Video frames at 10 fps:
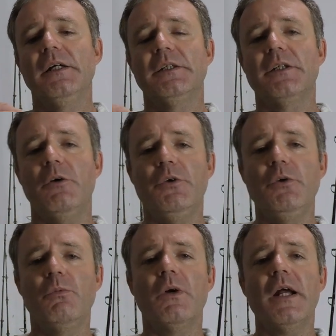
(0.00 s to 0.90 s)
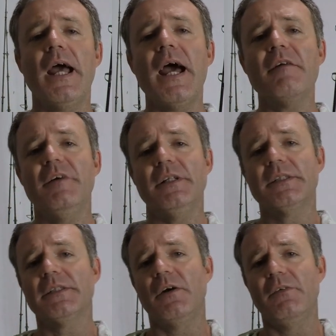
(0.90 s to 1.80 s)
So you want to have it
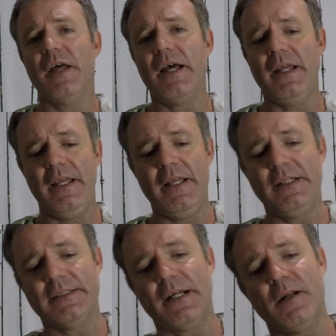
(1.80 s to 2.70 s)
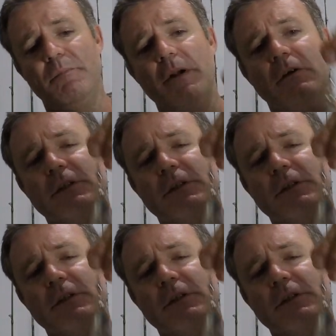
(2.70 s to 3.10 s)
so that it is on a barrel